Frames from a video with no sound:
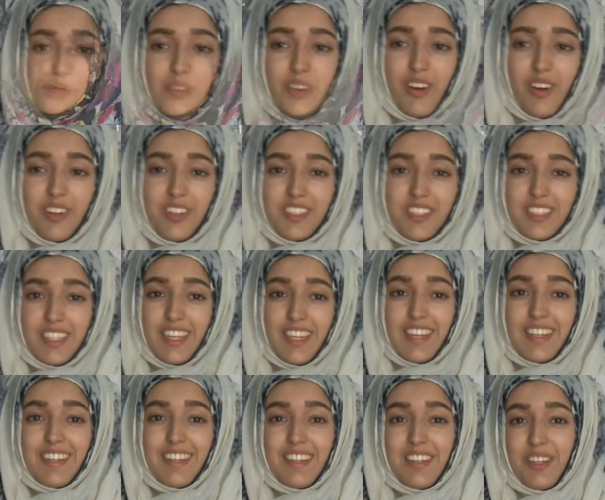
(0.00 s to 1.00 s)
Honestly,
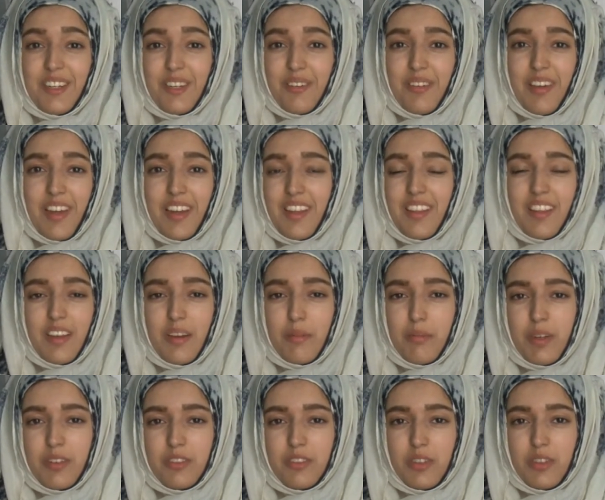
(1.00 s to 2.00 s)
I didn't know anything
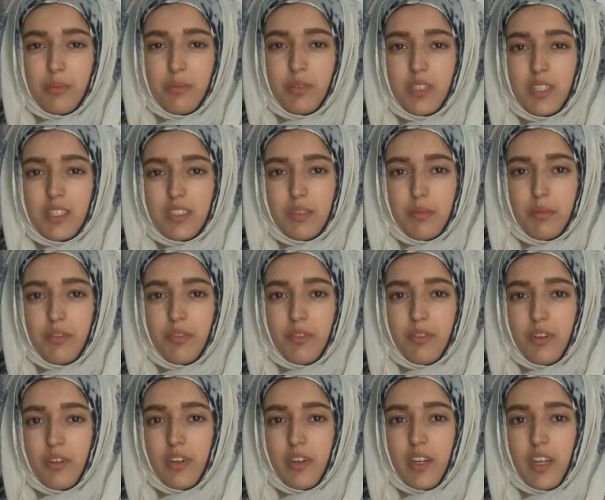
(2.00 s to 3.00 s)
about Srebrenica
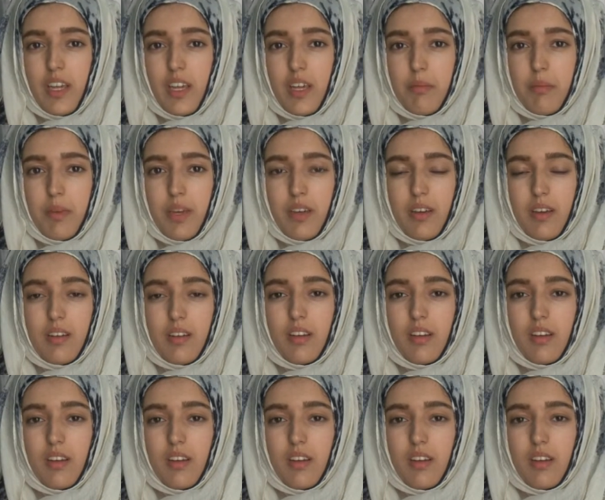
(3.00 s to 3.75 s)
before I came here.